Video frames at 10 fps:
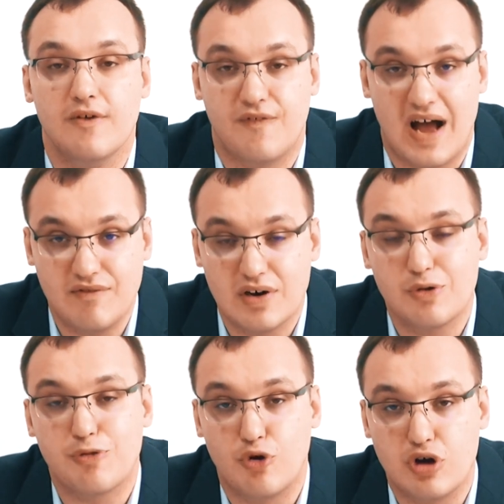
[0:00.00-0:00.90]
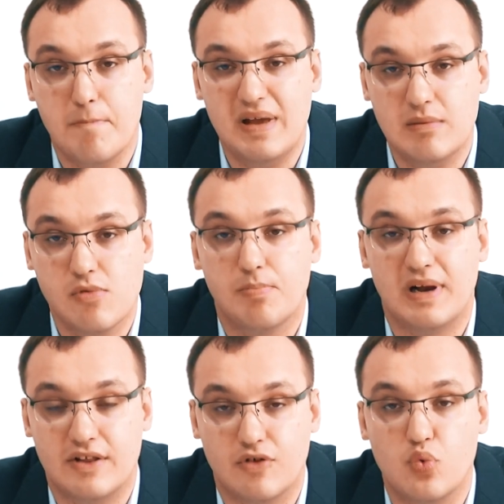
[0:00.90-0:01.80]
530 millimole
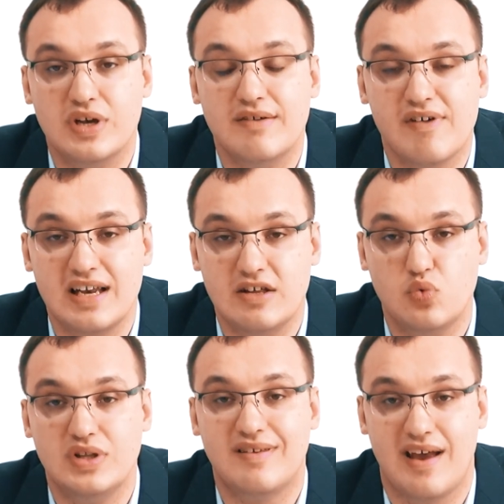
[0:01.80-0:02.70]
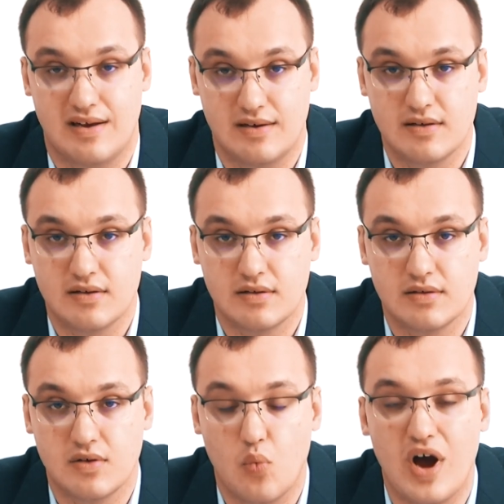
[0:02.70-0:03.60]
per liter, we divided with 10,
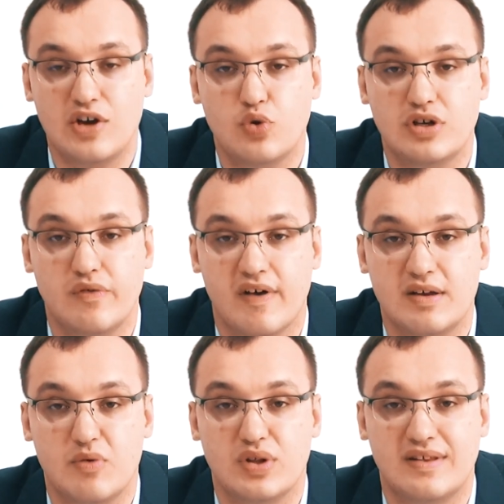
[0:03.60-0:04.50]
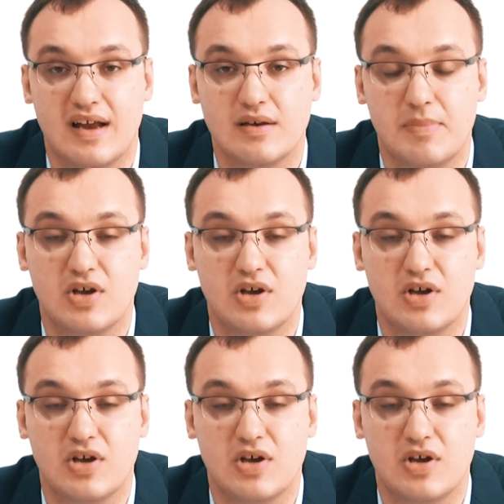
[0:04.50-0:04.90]
why do we divide it with 10?